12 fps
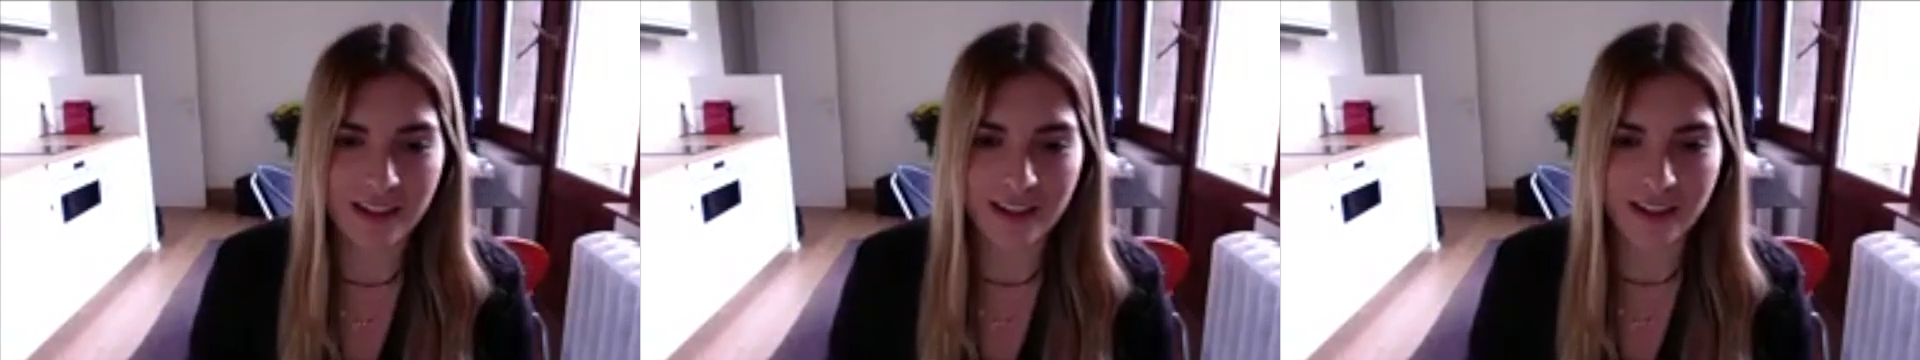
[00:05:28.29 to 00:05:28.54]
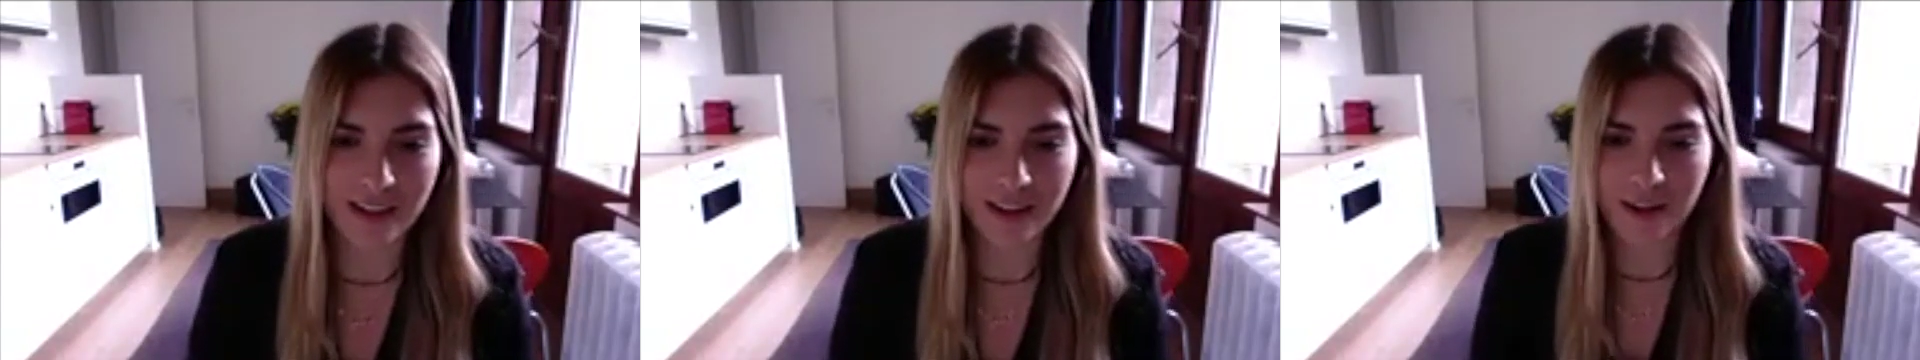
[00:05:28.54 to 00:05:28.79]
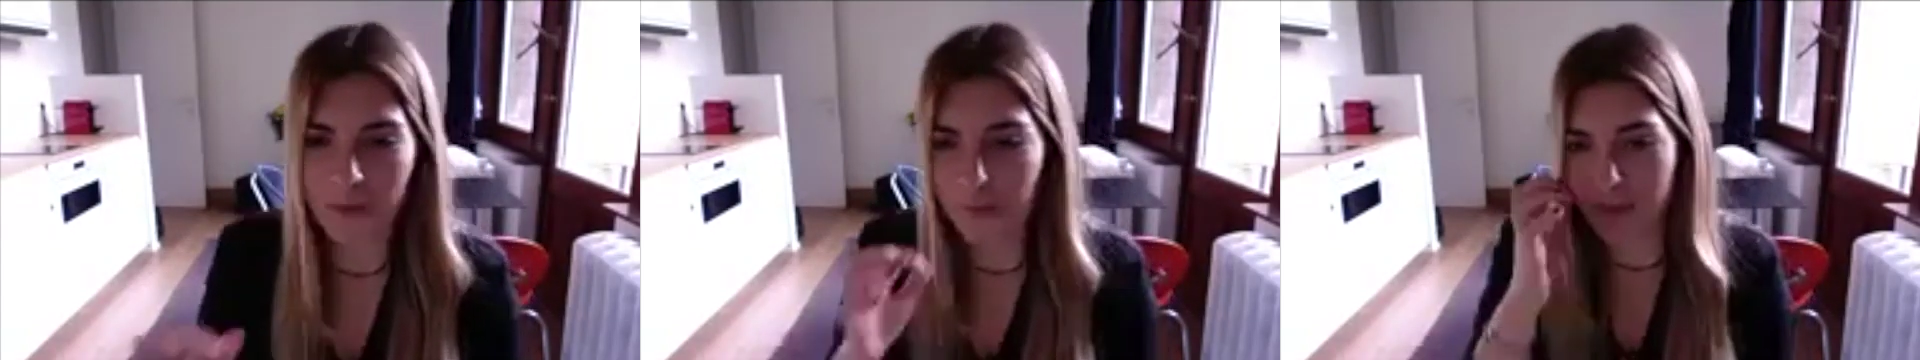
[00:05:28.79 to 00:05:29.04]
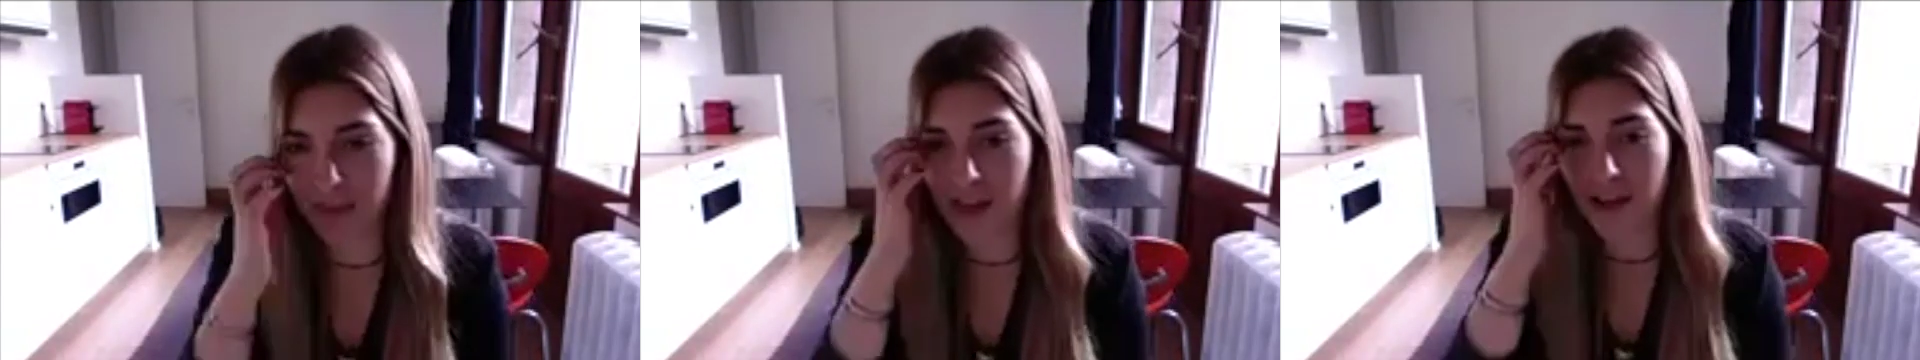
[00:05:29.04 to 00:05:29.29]

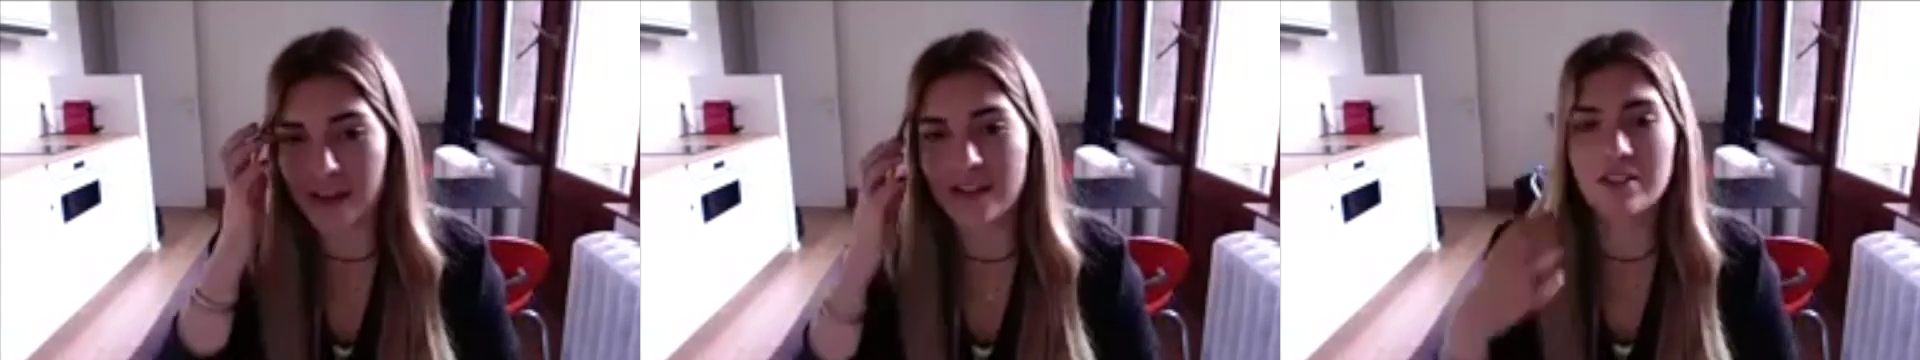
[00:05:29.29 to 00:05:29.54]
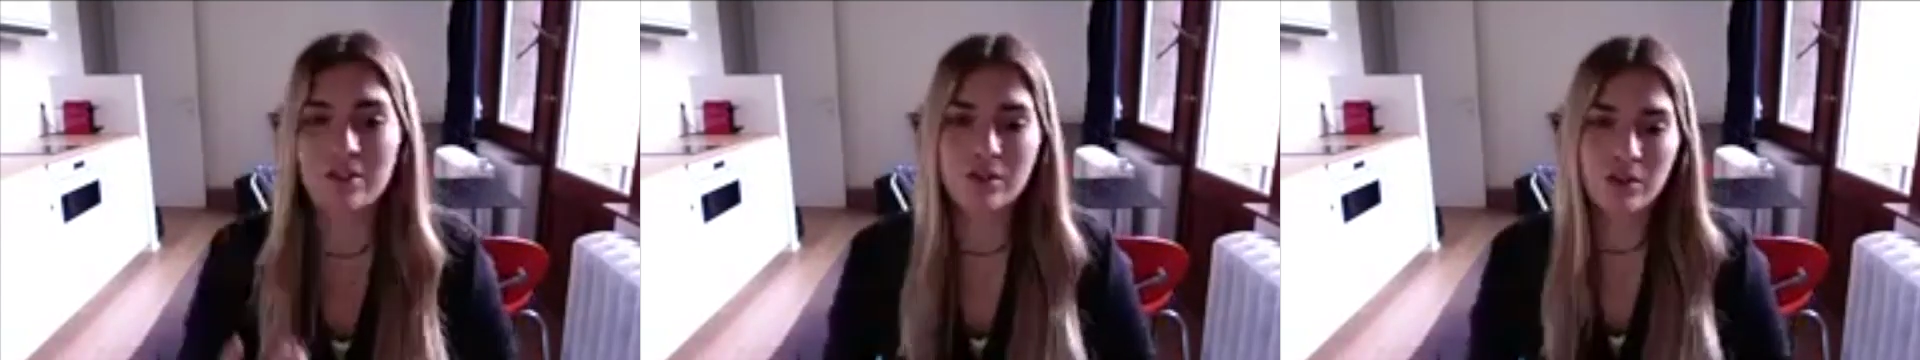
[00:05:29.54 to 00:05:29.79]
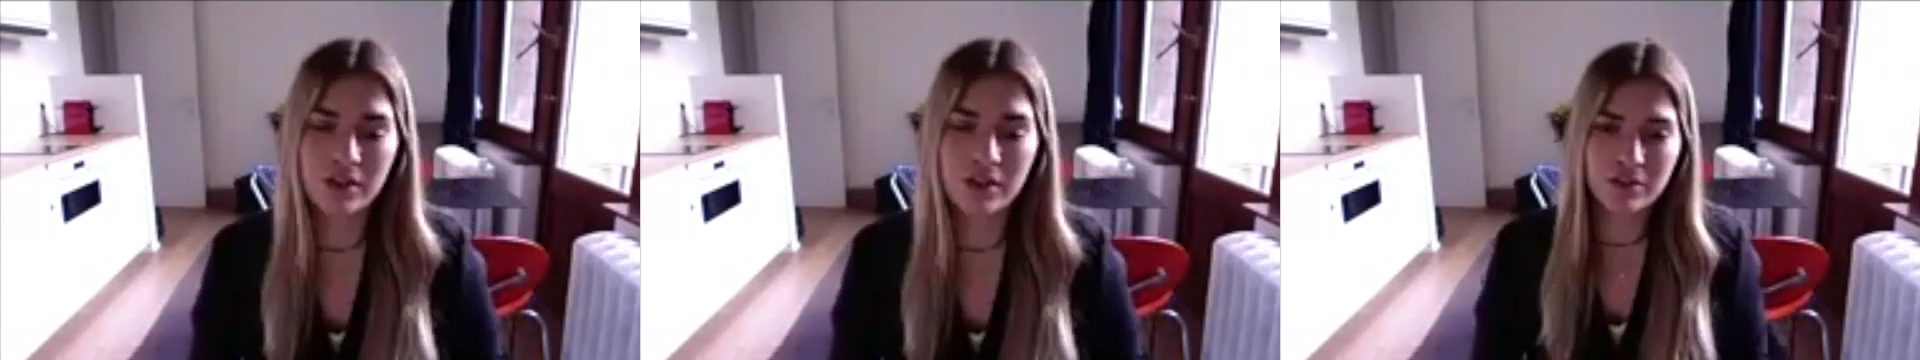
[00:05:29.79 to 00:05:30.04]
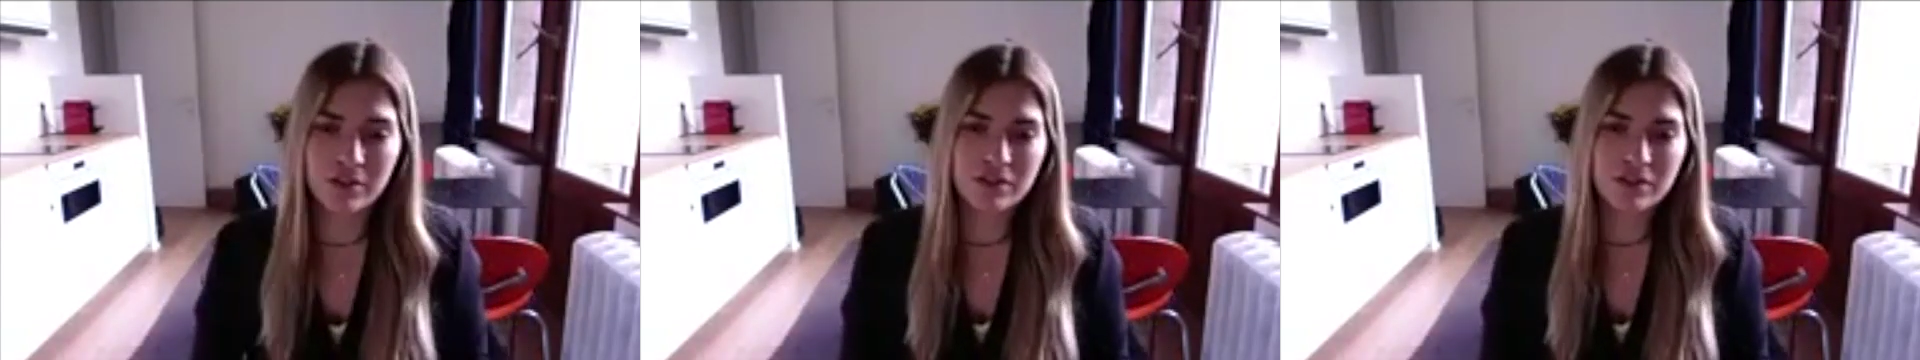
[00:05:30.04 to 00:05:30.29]
yeah, and so in
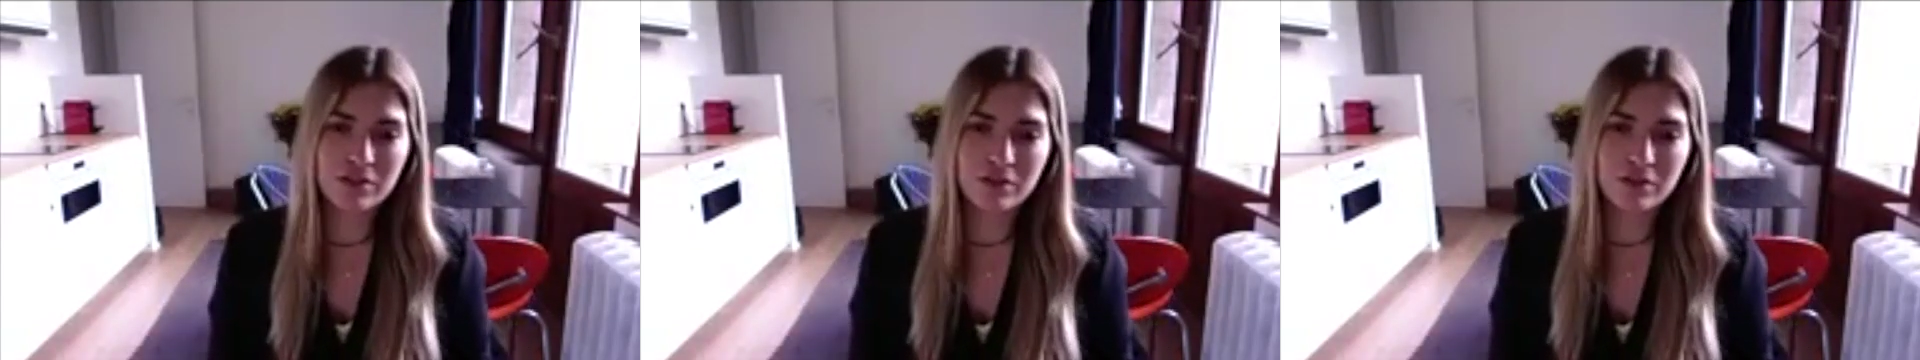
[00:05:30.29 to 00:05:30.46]
order